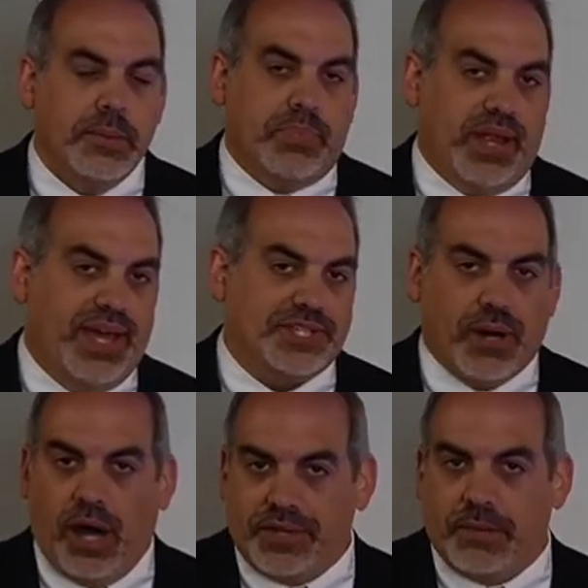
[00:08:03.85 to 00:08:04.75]
placed
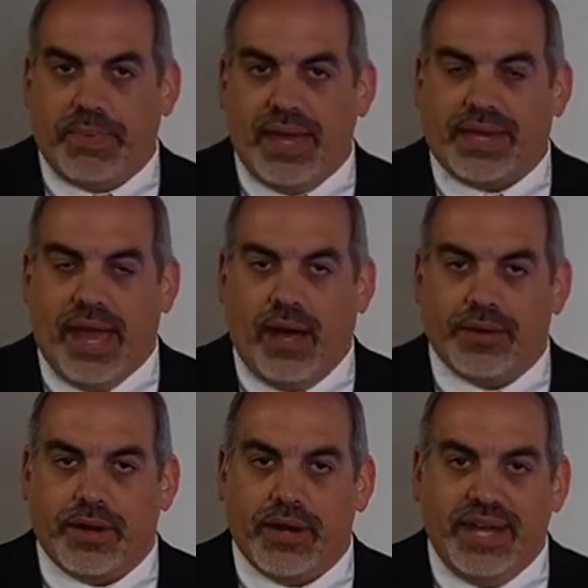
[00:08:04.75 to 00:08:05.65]
on the debate
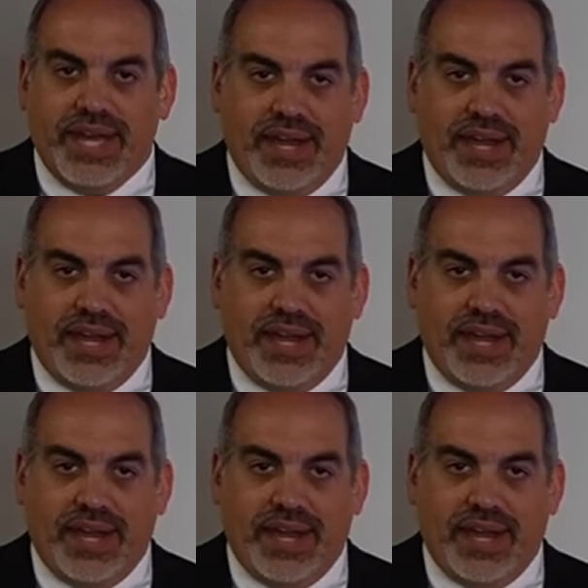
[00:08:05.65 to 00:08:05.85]
calendar.